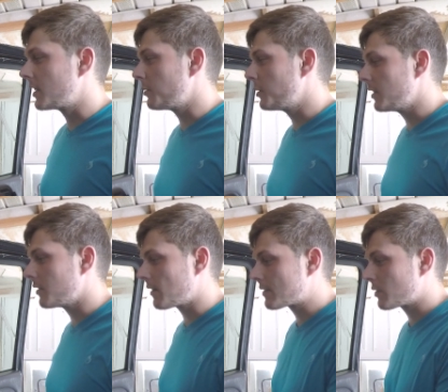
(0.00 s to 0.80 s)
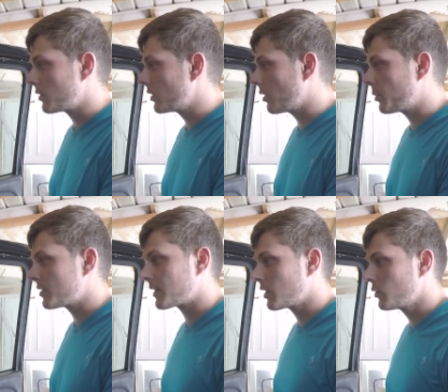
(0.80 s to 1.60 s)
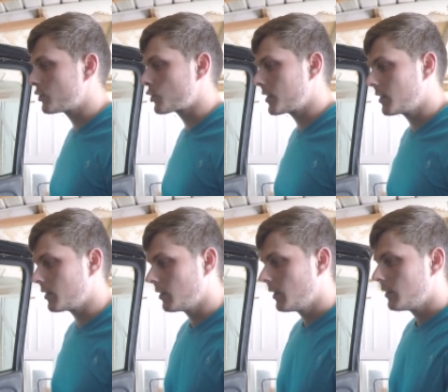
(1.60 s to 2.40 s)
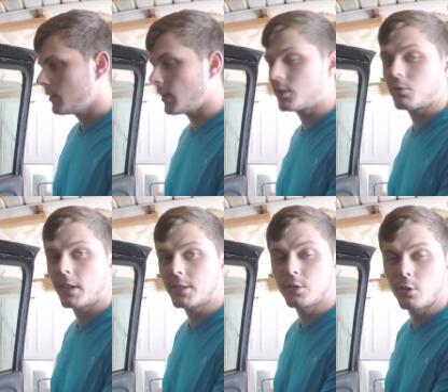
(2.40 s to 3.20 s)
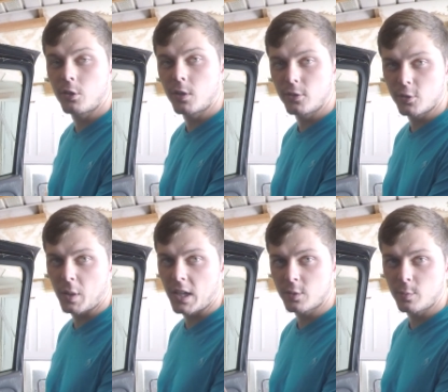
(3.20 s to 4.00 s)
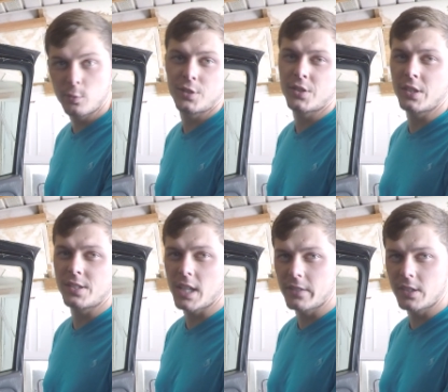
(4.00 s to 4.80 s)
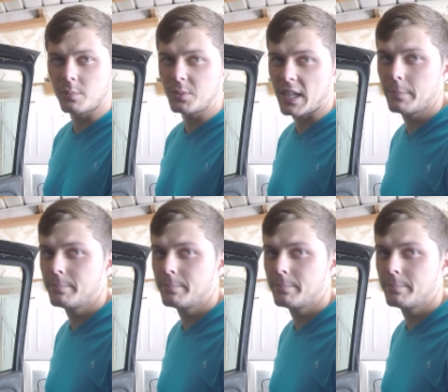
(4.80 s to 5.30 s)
keep heating the rest of the window up as I go to try to get less residue on the window as possible, which is going to save us some time.